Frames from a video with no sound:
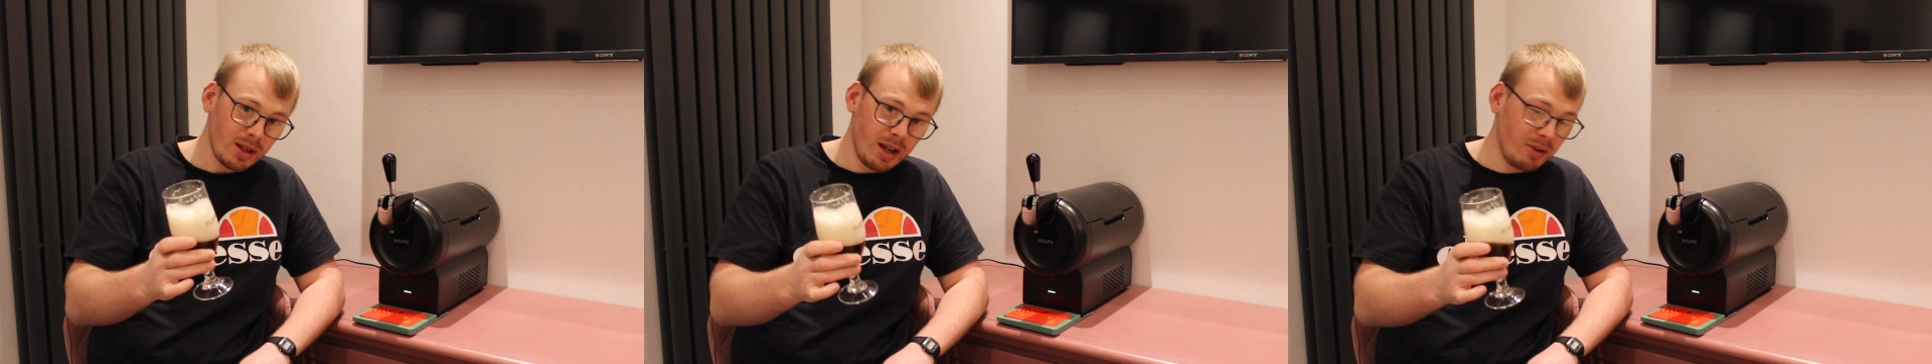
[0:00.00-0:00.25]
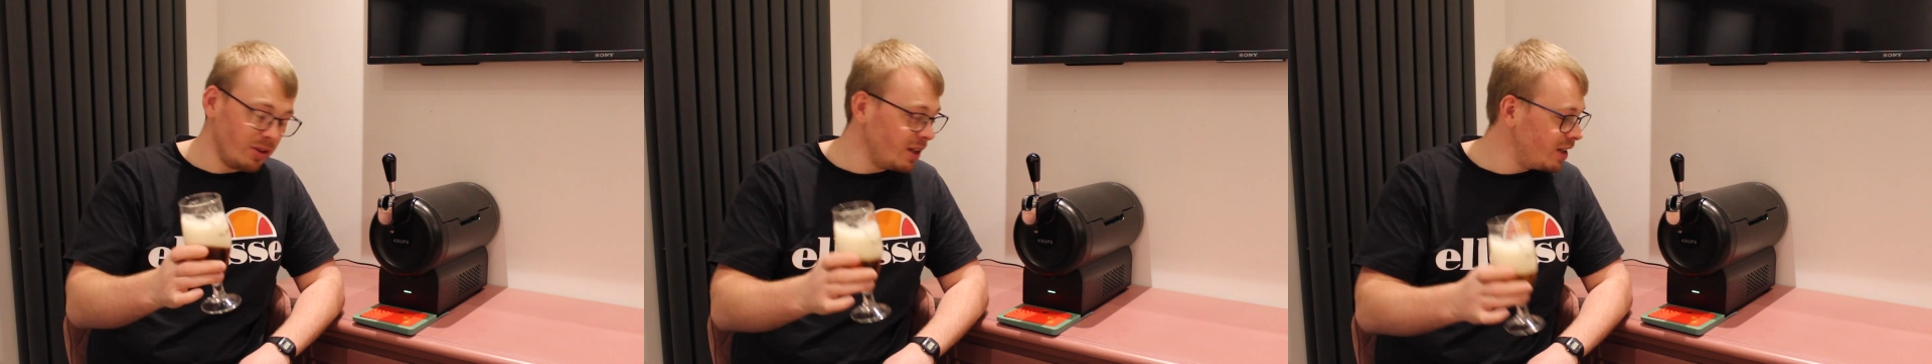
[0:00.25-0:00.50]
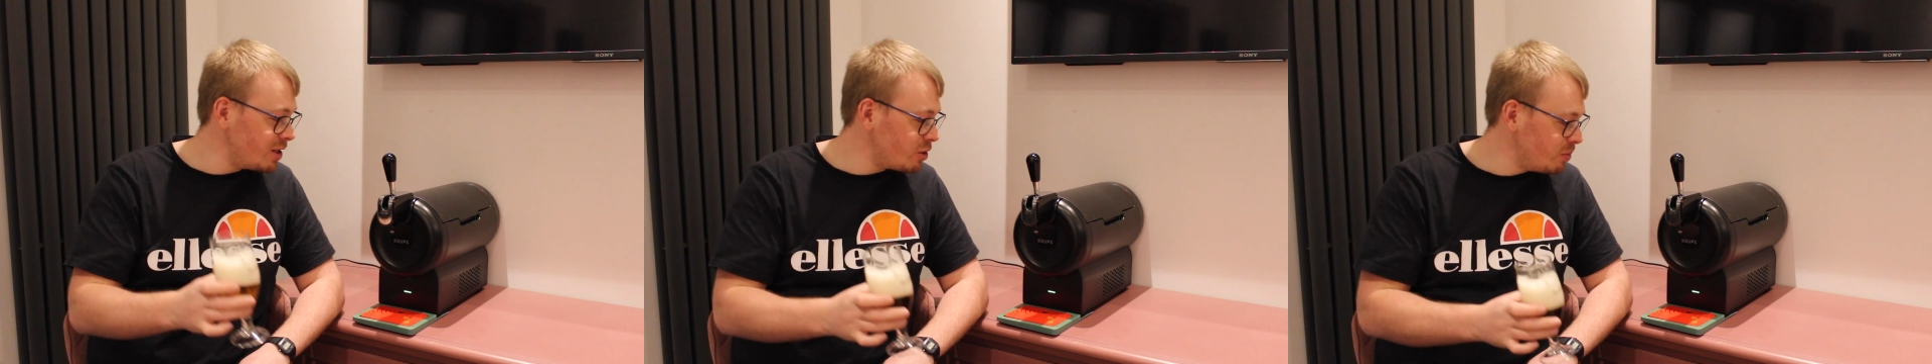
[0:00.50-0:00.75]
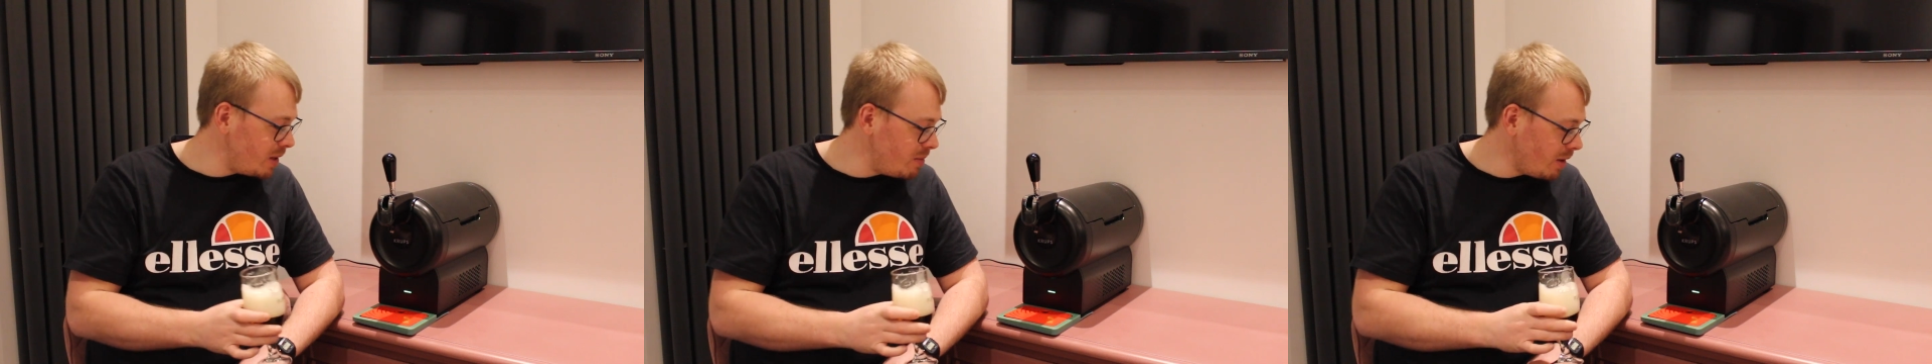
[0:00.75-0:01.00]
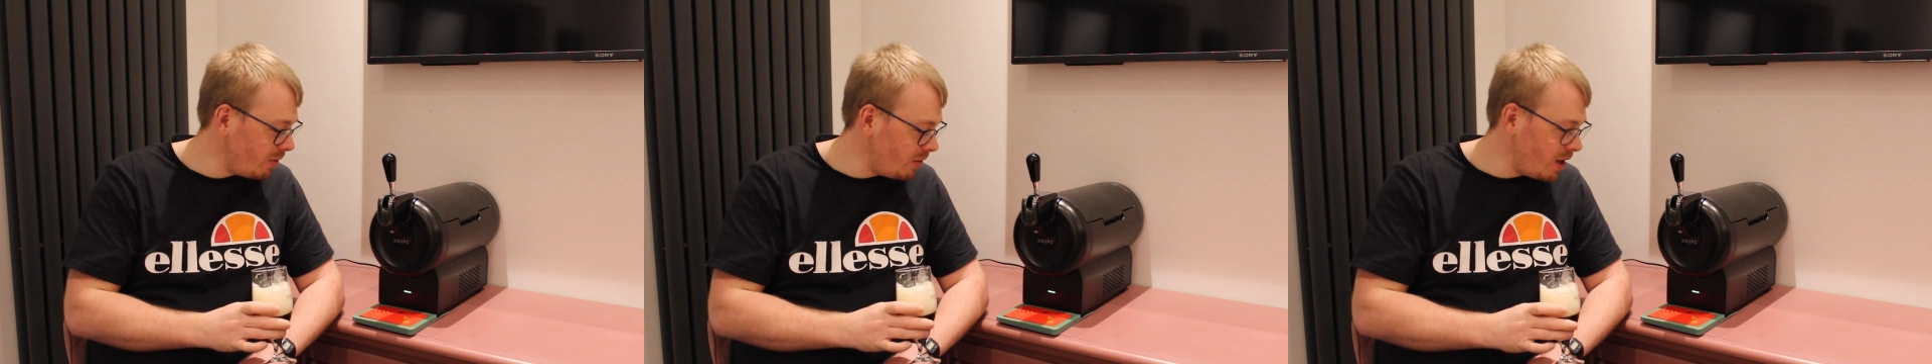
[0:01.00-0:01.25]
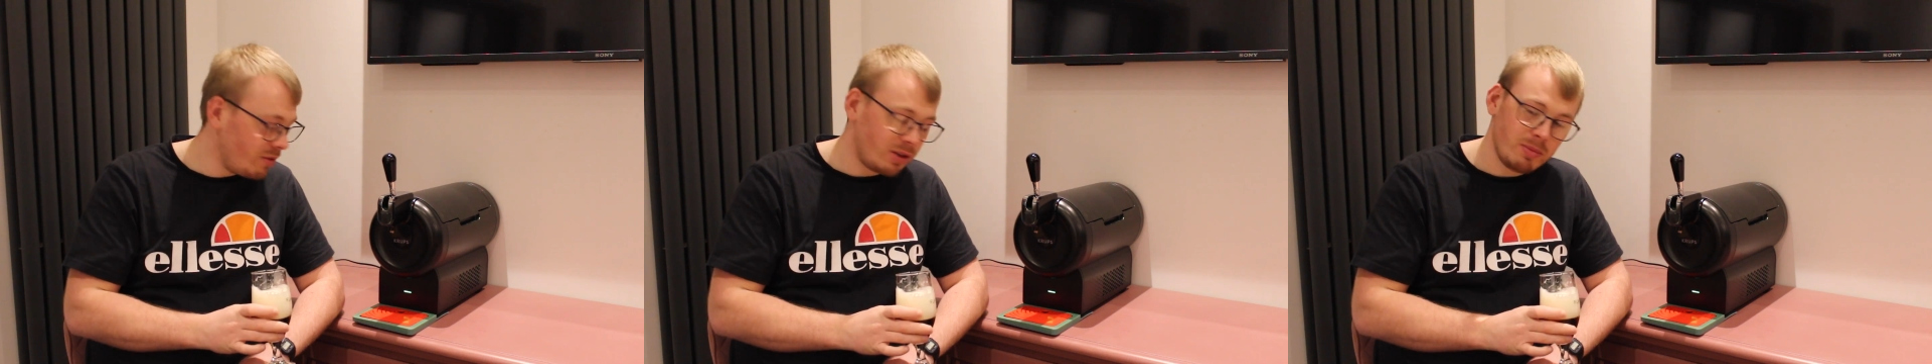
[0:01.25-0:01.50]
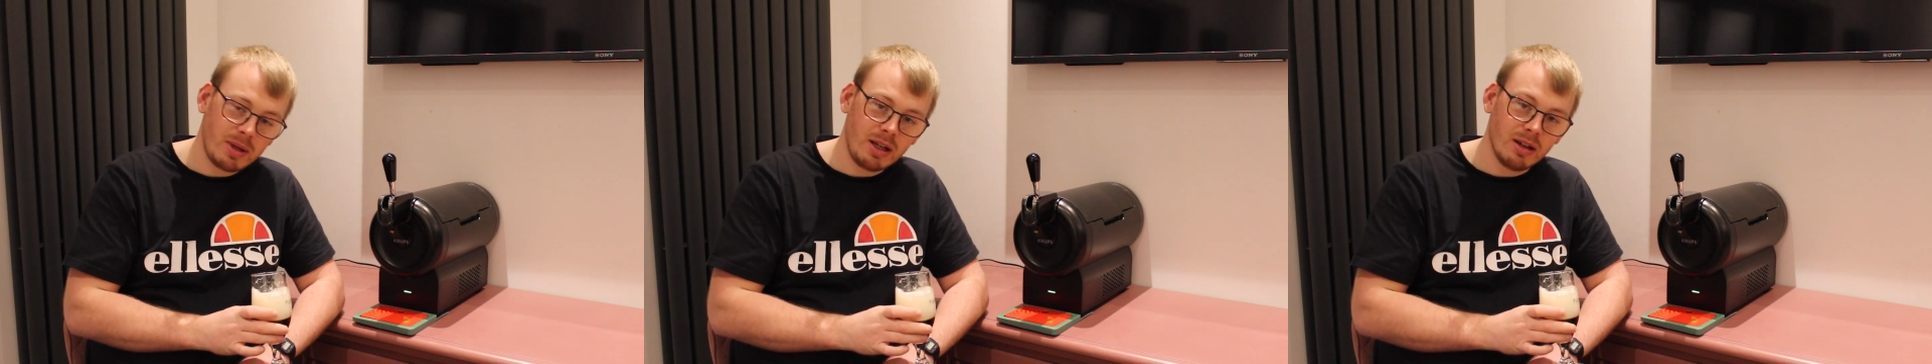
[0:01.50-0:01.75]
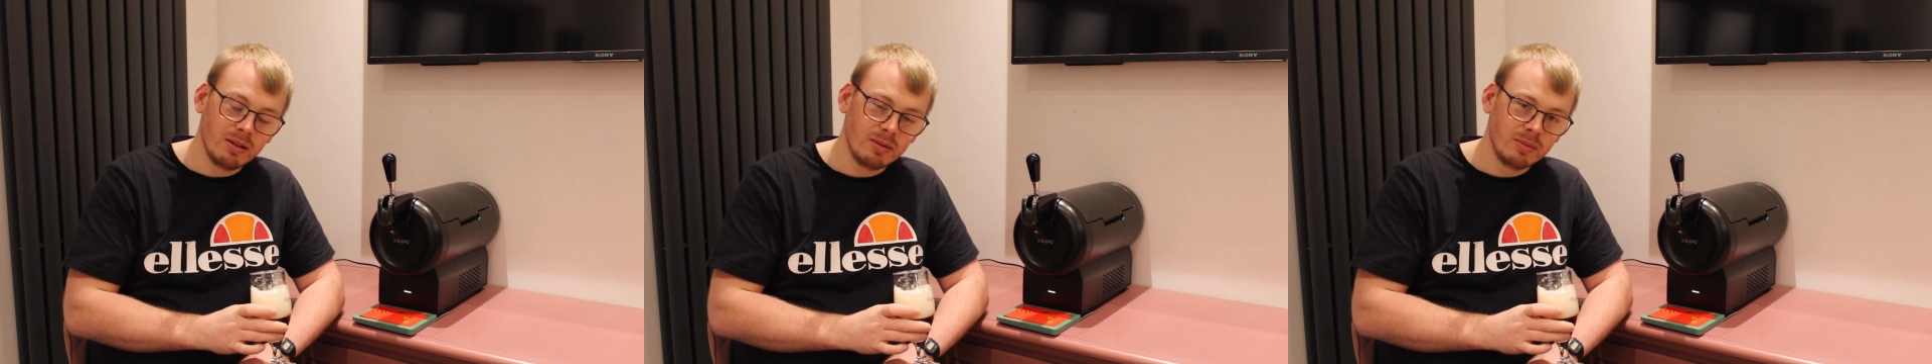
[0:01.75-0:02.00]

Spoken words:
I think this could be my favourite beer